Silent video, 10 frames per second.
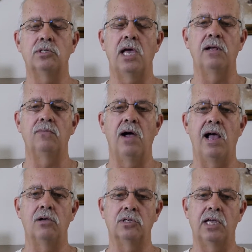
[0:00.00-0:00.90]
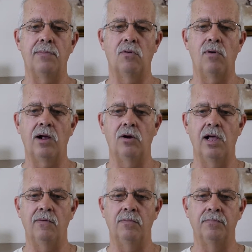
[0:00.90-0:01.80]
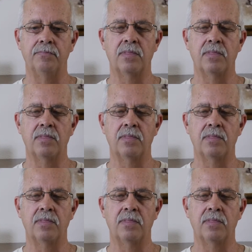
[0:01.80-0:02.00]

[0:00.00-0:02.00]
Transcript: setting files and keep a record of them.